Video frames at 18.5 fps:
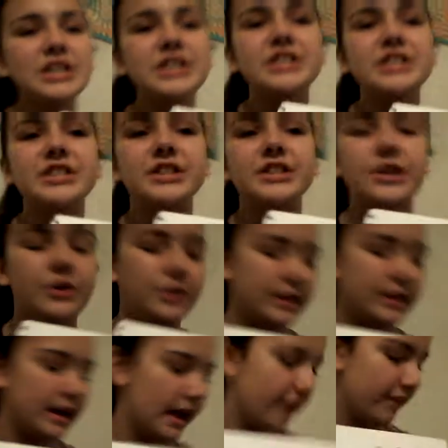So
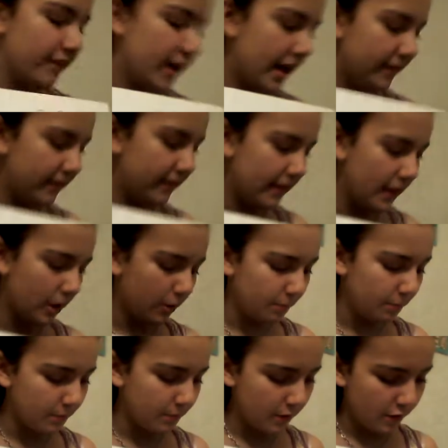yeah, I've had the
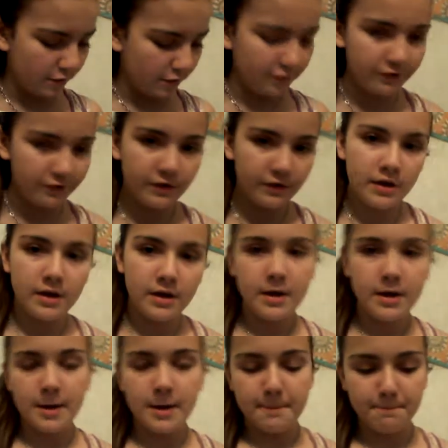help of
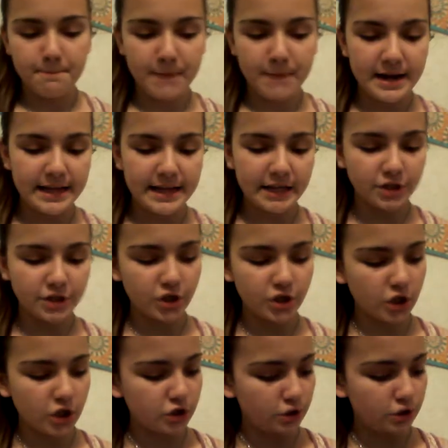many
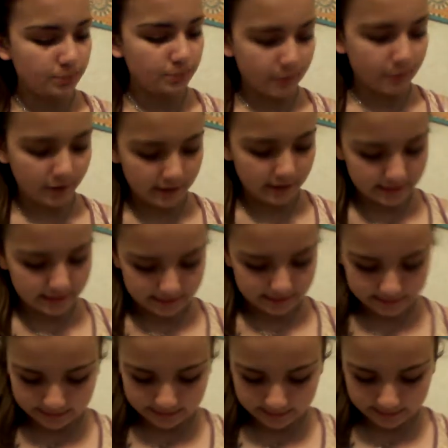instructional
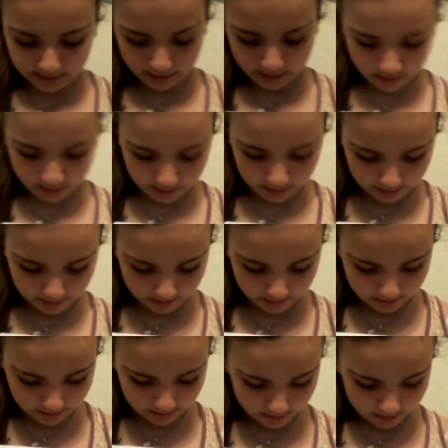booklets.
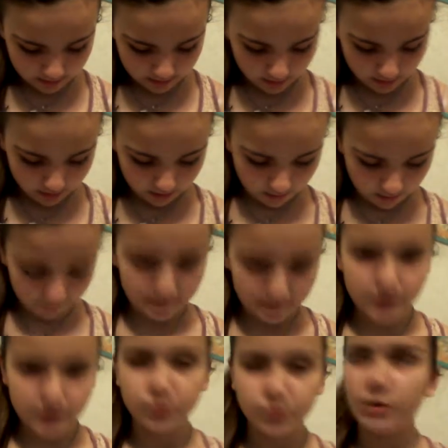
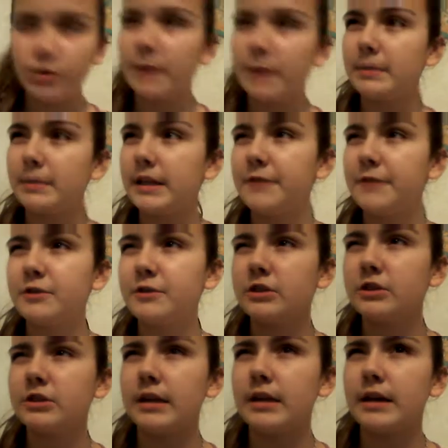This one I believe
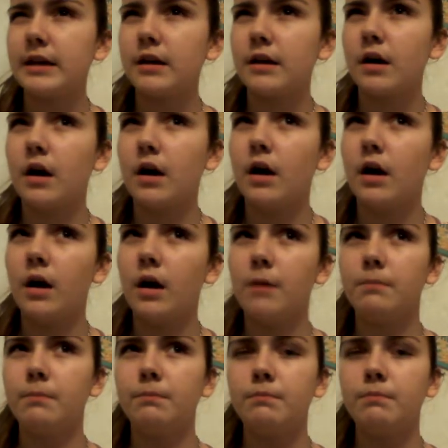was just like,
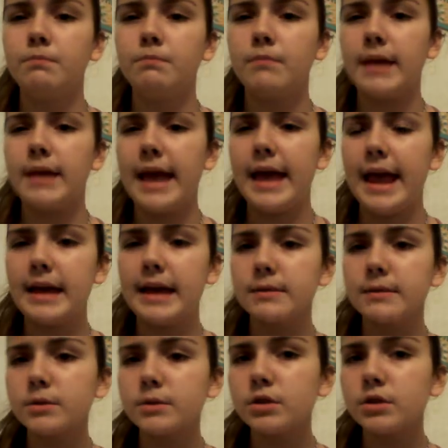
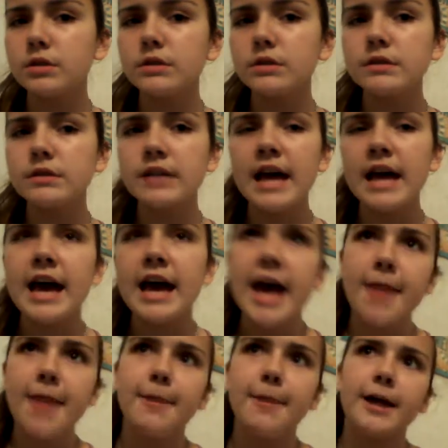animals,
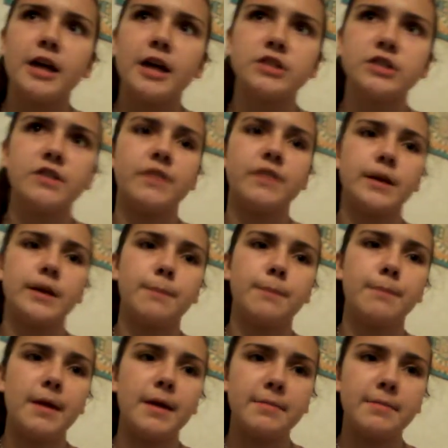and then I also have like
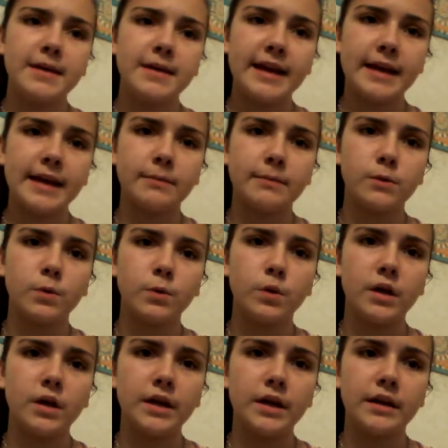a baby
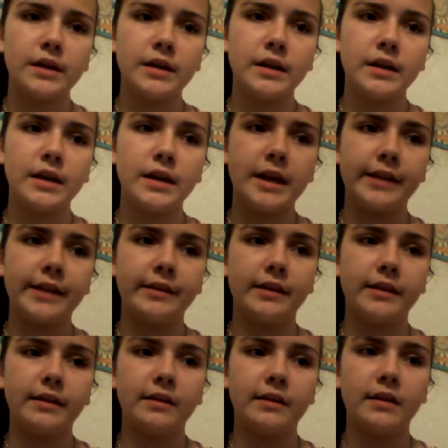animal one,
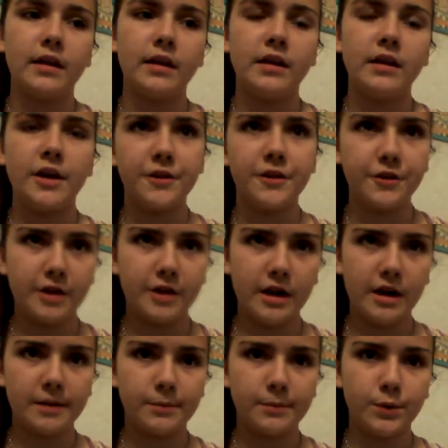and then another
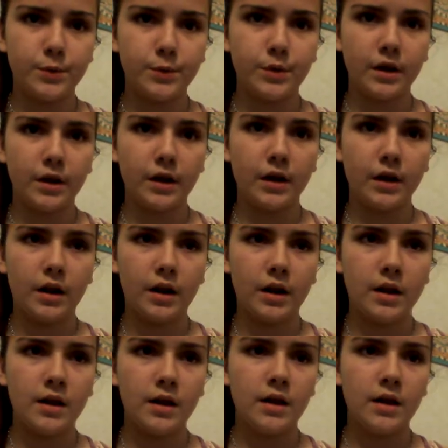animal one,